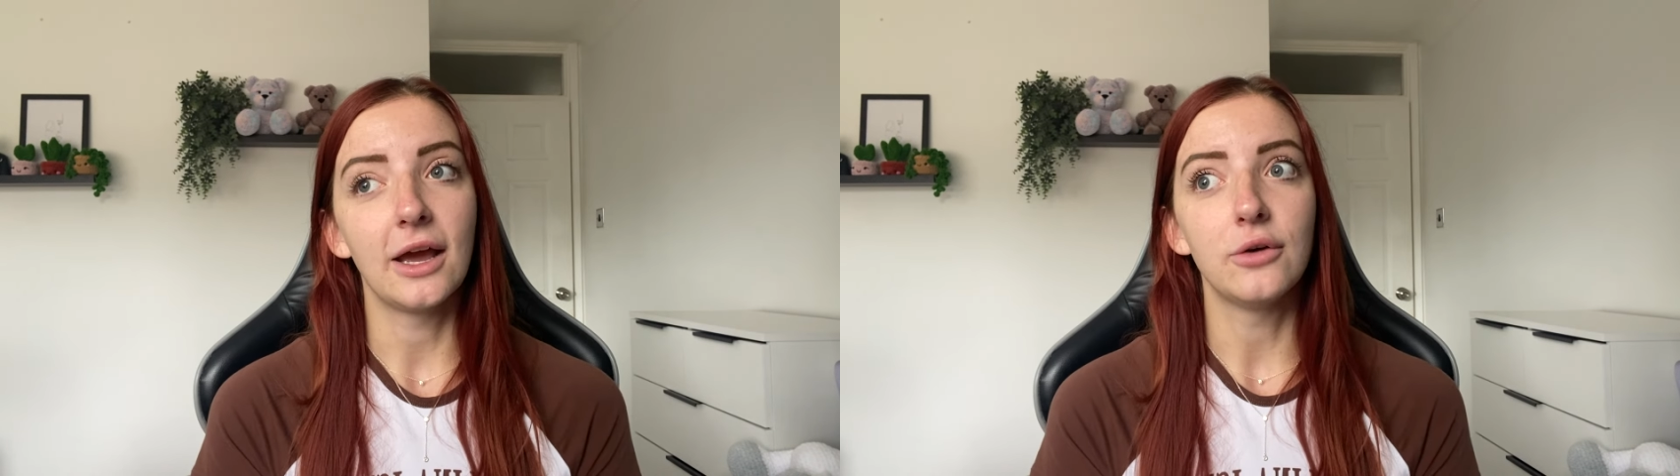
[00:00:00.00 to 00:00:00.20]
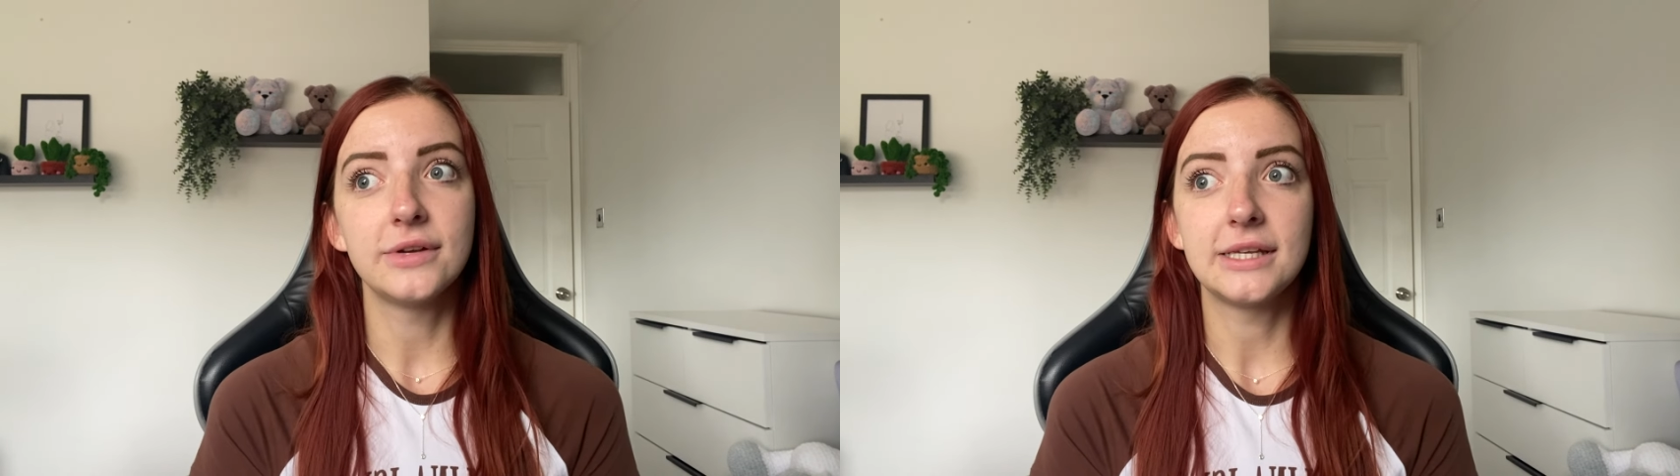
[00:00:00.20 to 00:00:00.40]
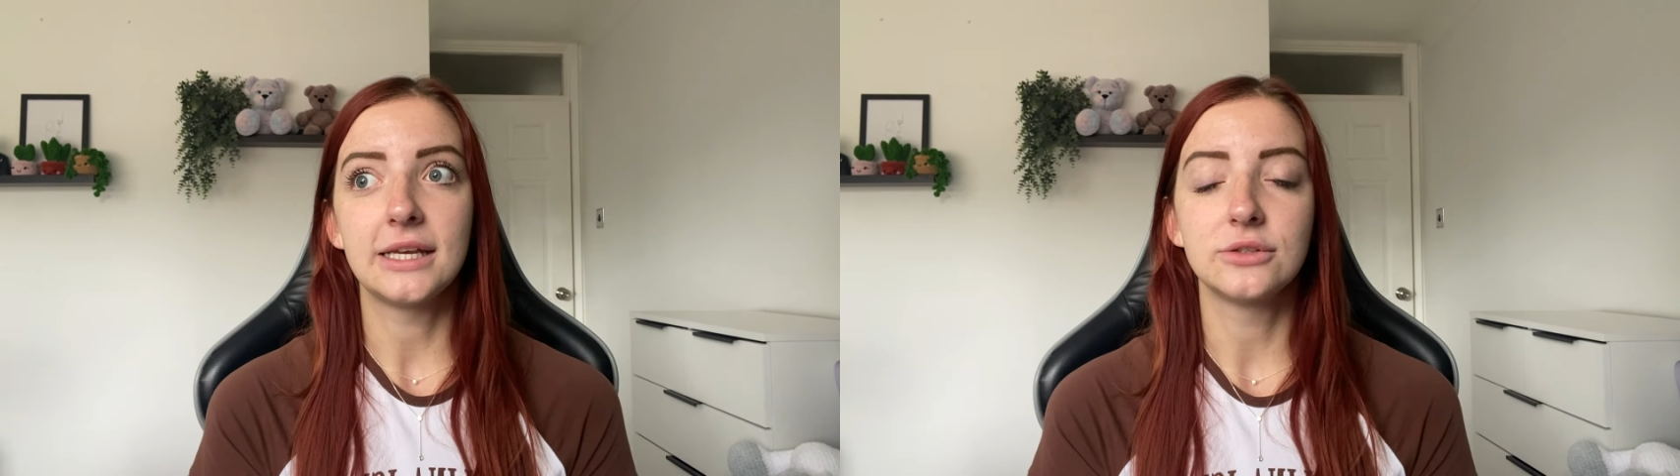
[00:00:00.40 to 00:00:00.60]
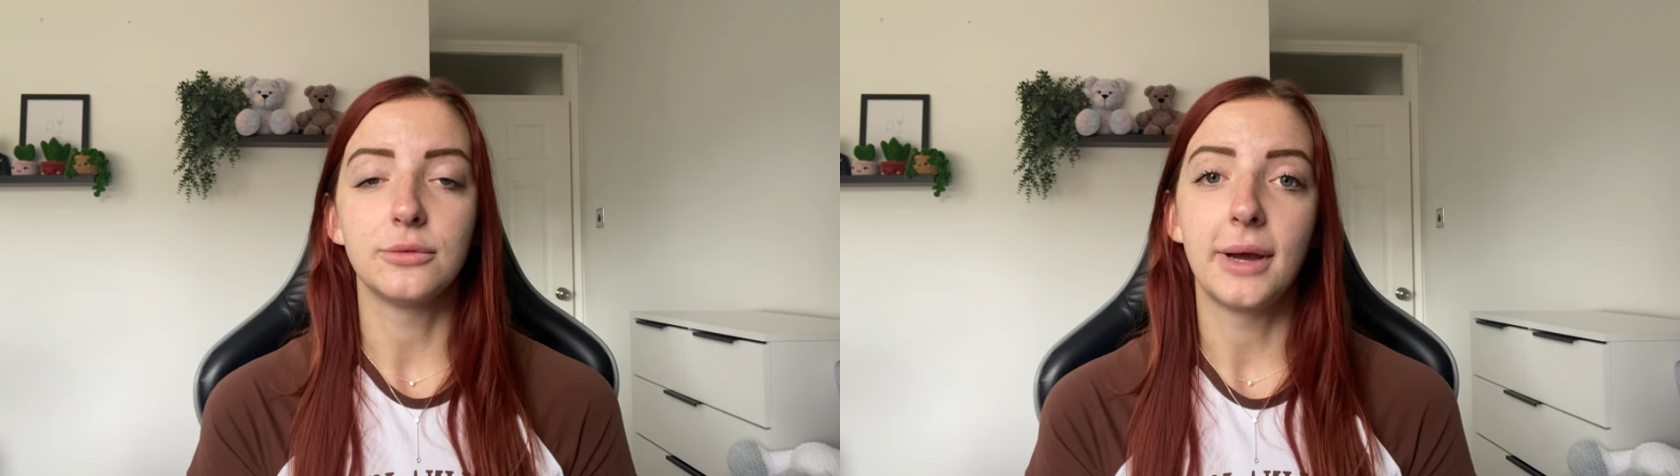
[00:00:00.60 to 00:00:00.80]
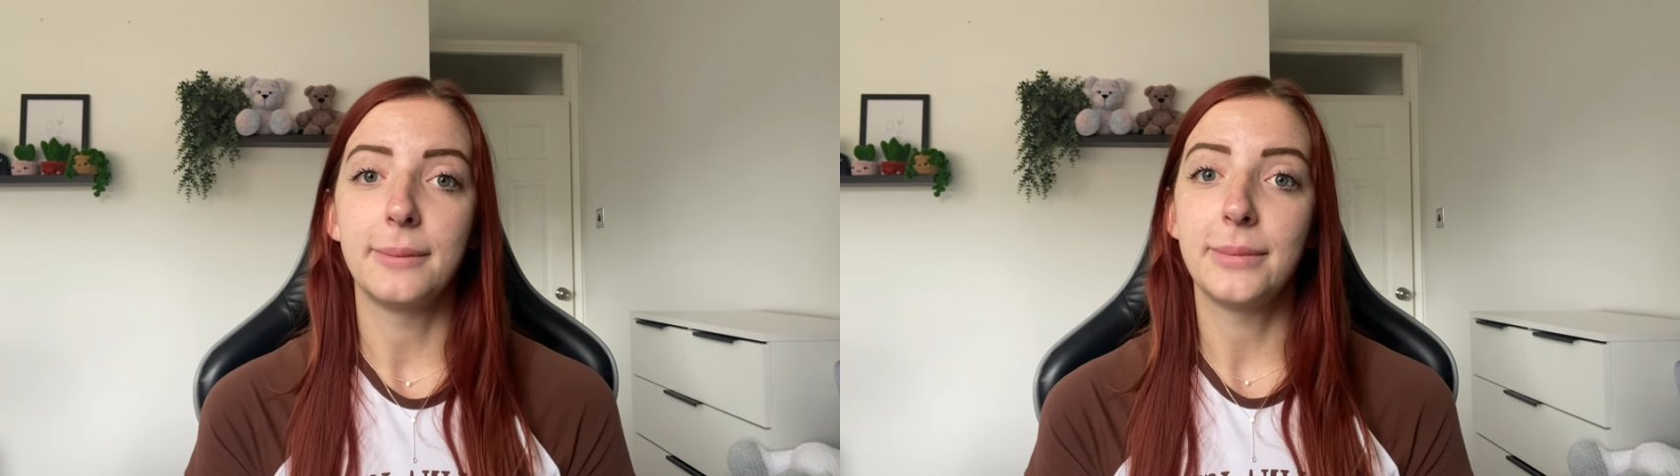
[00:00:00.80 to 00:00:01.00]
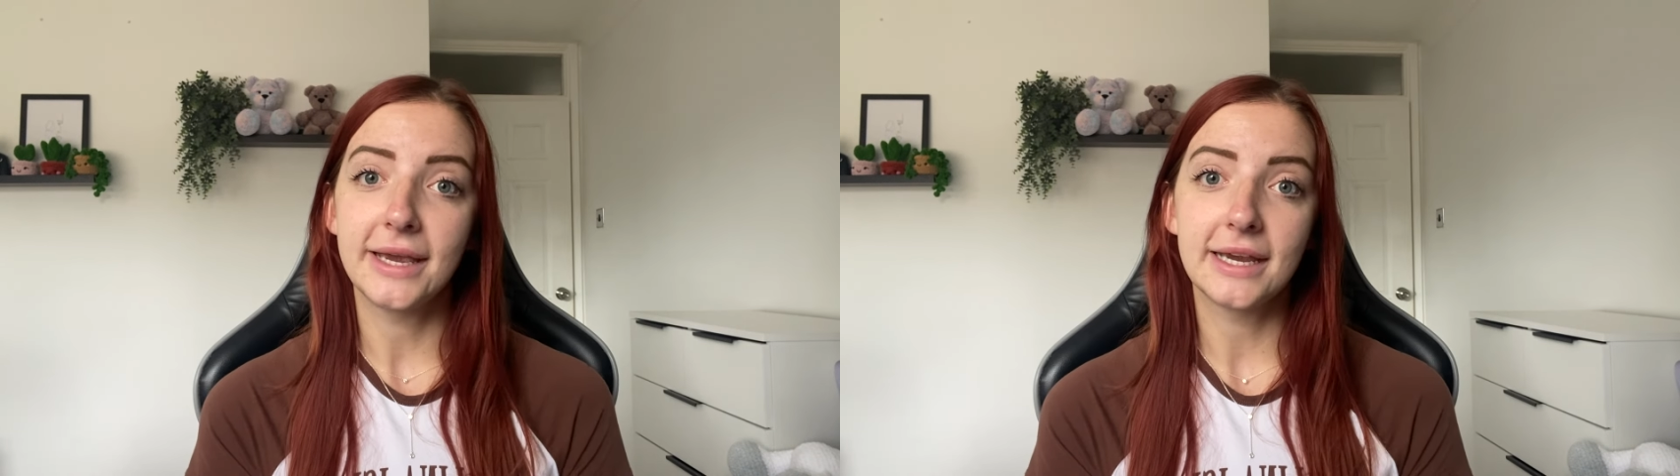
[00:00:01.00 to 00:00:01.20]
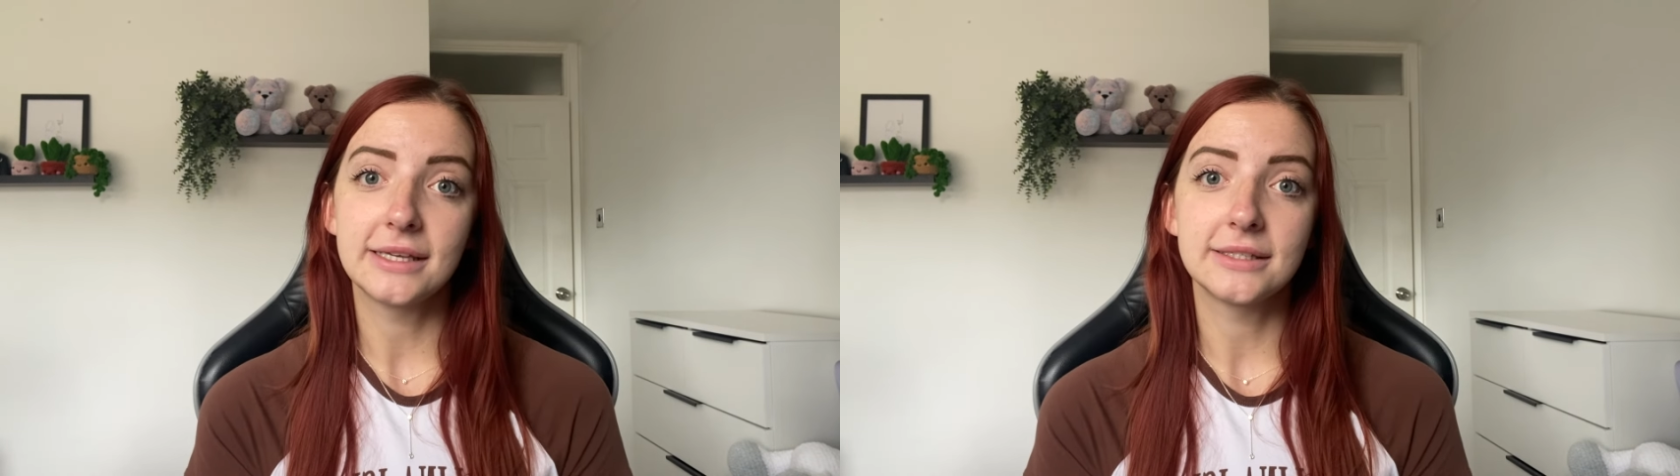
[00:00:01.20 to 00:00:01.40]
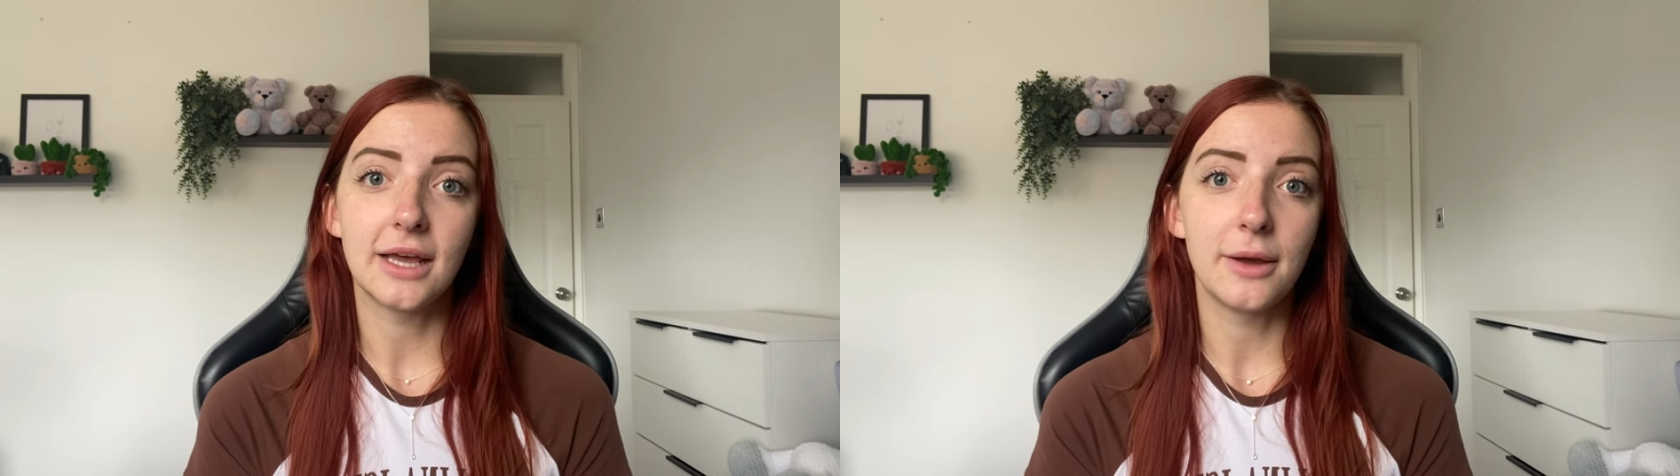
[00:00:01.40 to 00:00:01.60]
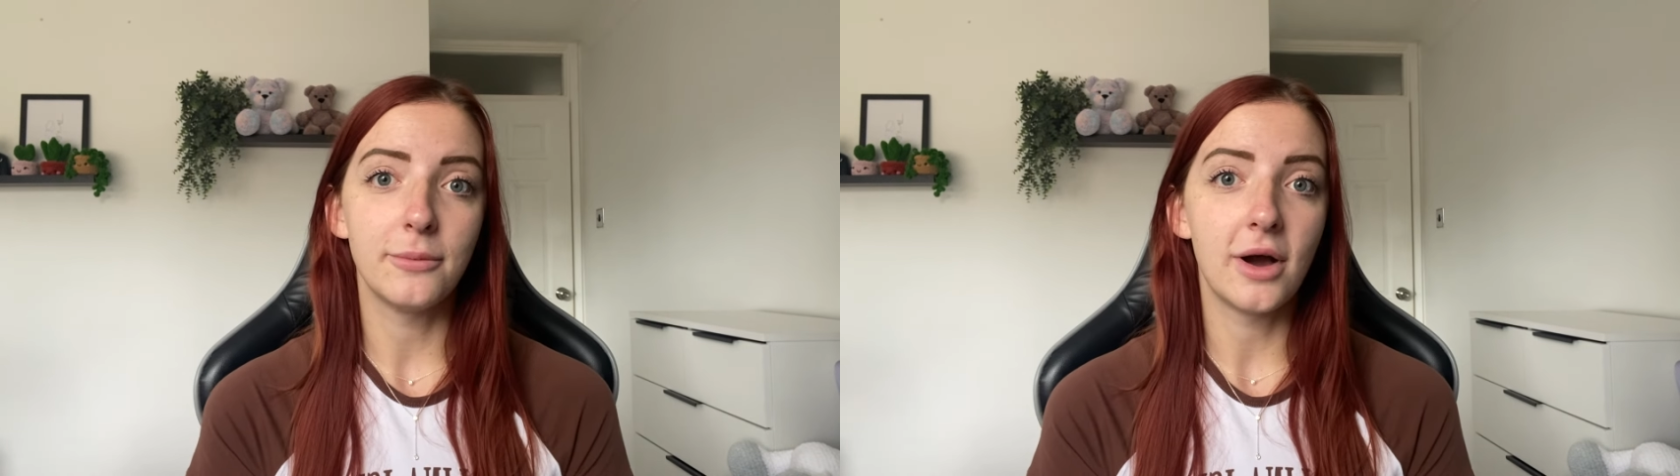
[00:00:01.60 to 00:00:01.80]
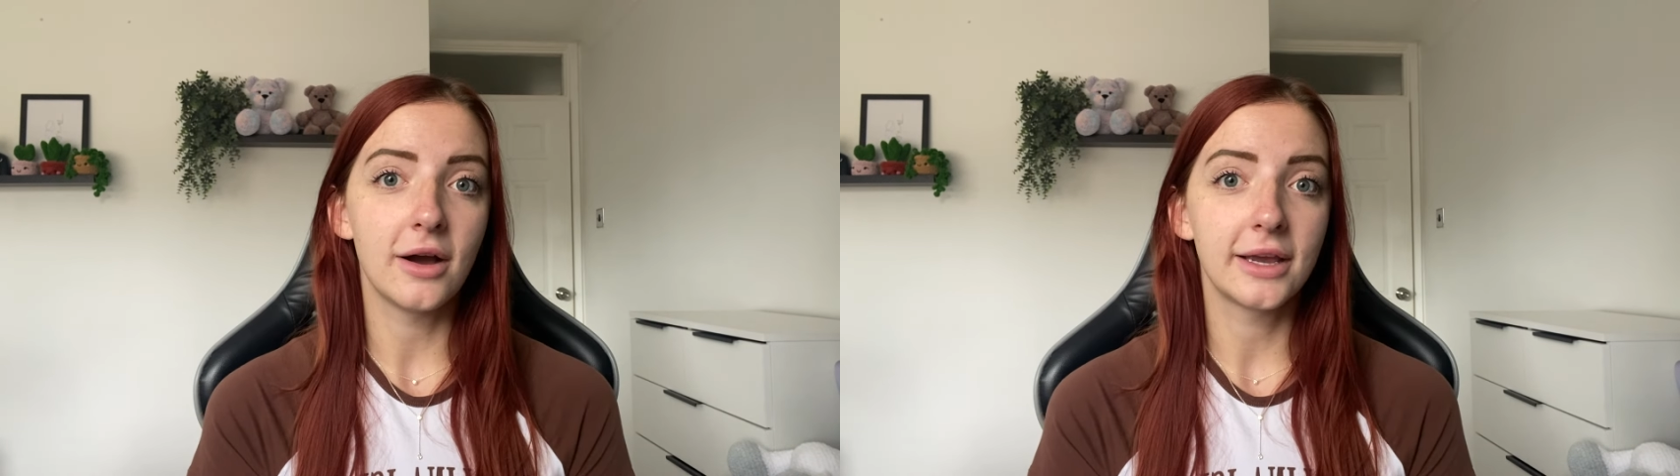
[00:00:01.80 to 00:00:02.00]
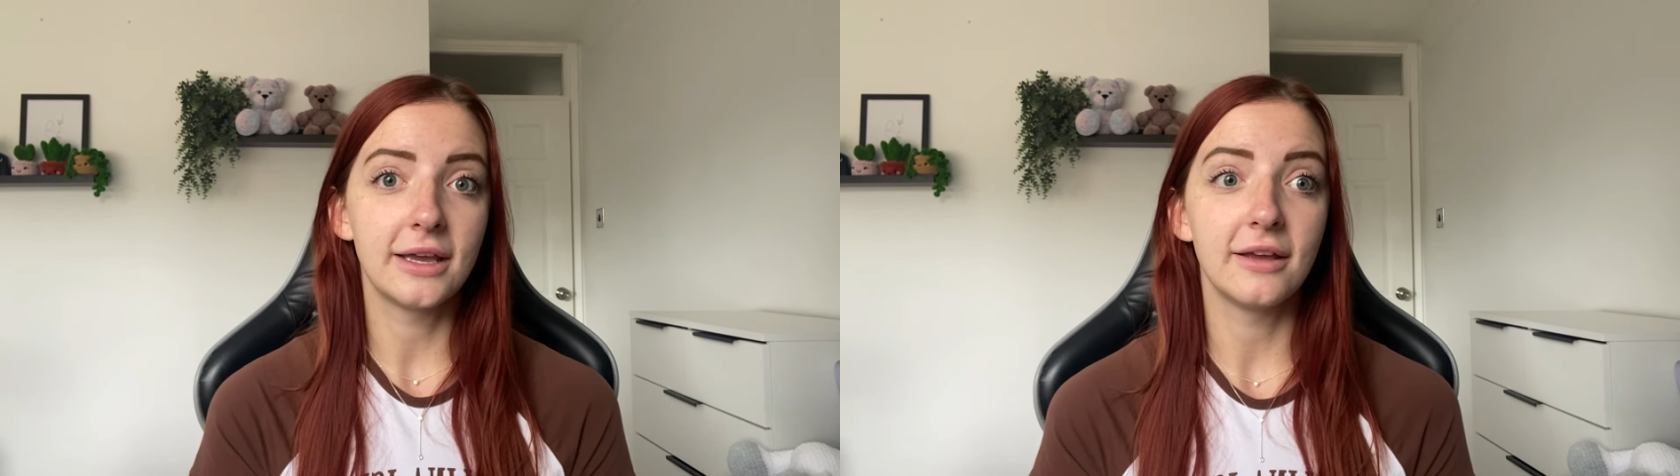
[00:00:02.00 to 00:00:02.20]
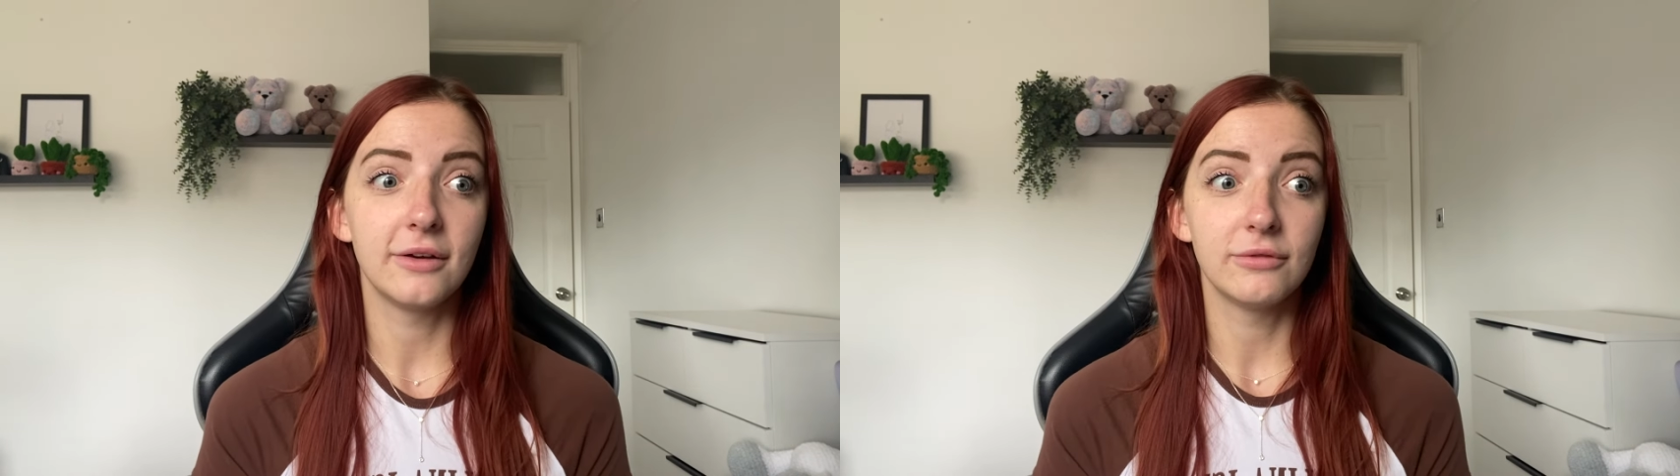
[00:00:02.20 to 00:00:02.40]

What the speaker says: Obviously it's not my biggest market